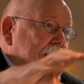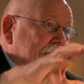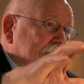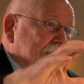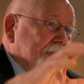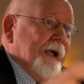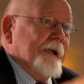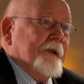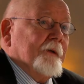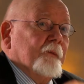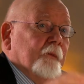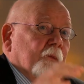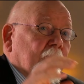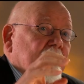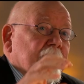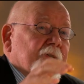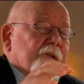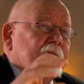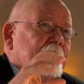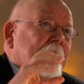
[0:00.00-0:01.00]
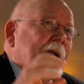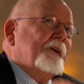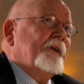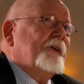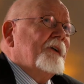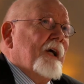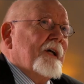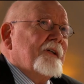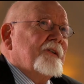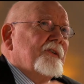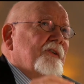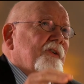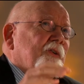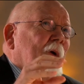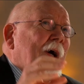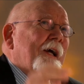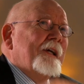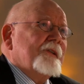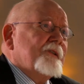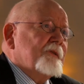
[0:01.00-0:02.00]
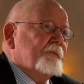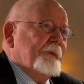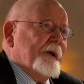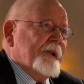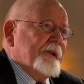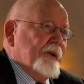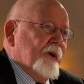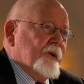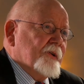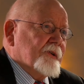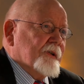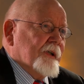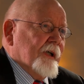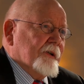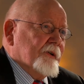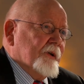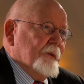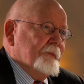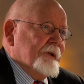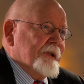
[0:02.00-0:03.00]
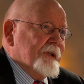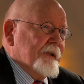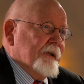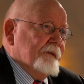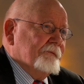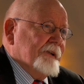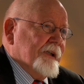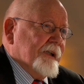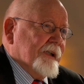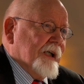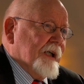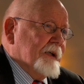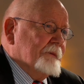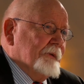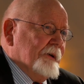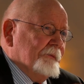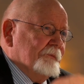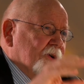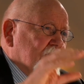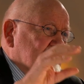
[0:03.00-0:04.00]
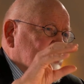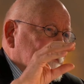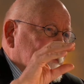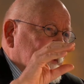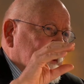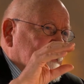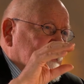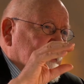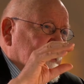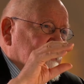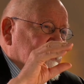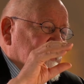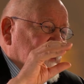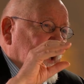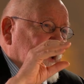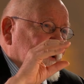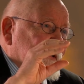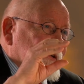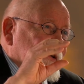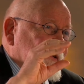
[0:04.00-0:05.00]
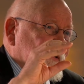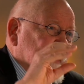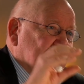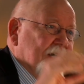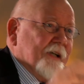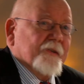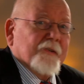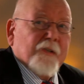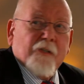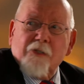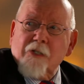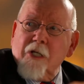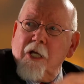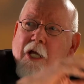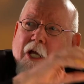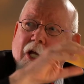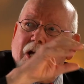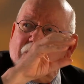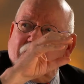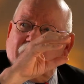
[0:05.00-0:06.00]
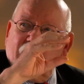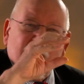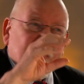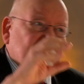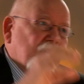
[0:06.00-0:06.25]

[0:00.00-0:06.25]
That was recognized twice by the Oscar Committee of the Academy of Motion Pictures, Arts and Sciences for its